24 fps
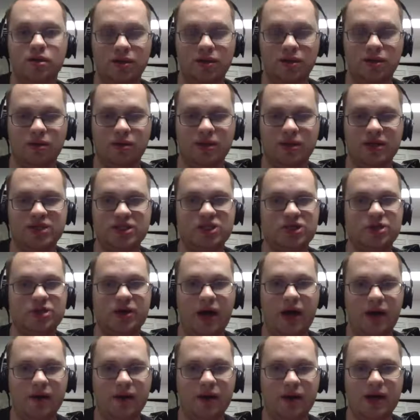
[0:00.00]
Lester,
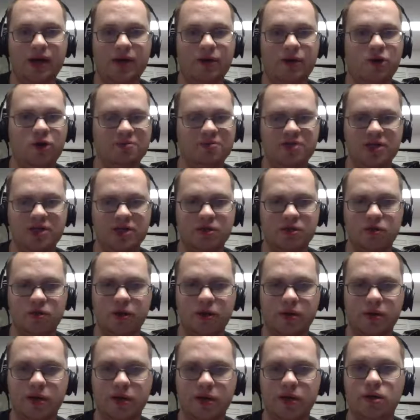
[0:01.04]
Arrieta, no particular
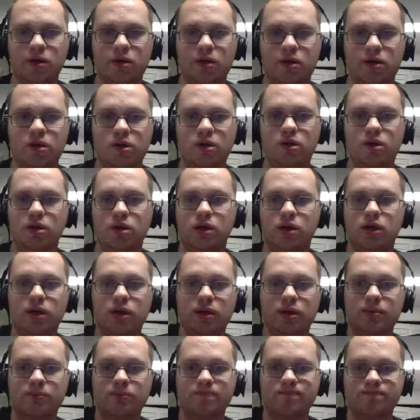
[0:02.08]
order.
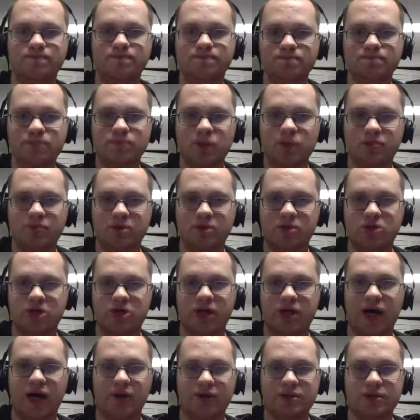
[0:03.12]
But
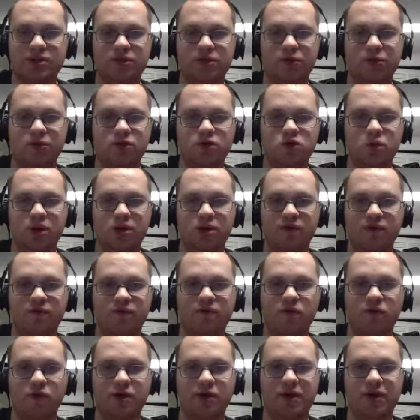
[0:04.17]
Chicago gets a huge win. They're
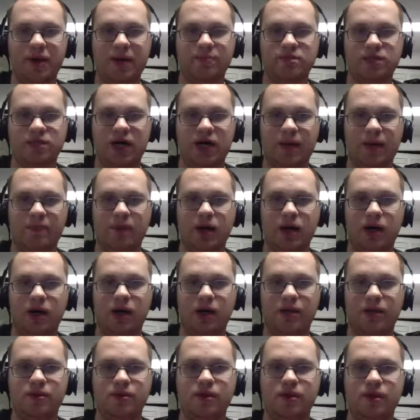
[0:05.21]
4 games up
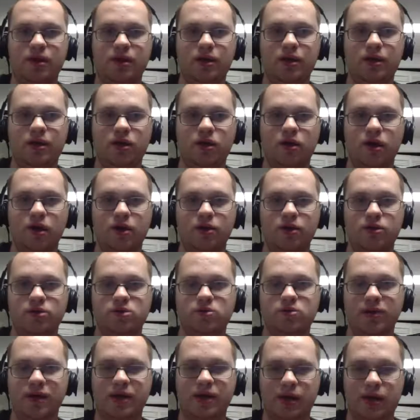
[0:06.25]
on the Cardinals
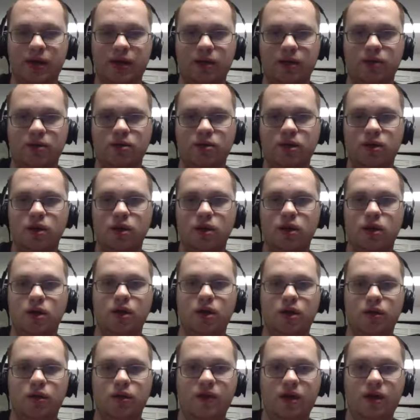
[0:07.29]
right now.
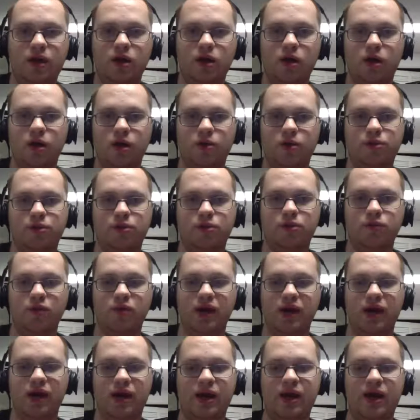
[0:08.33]
They are
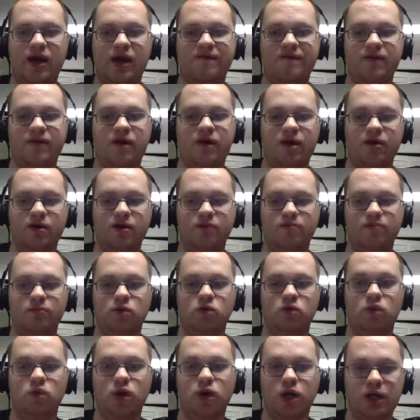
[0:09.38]
3.5 ahead of
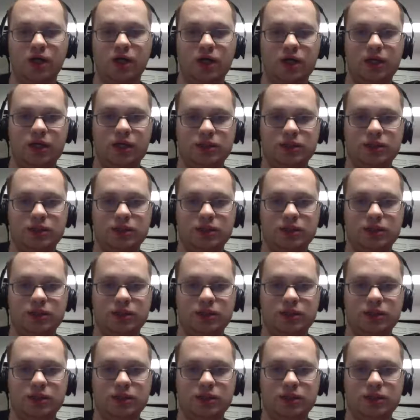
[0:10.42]
Milwaukee.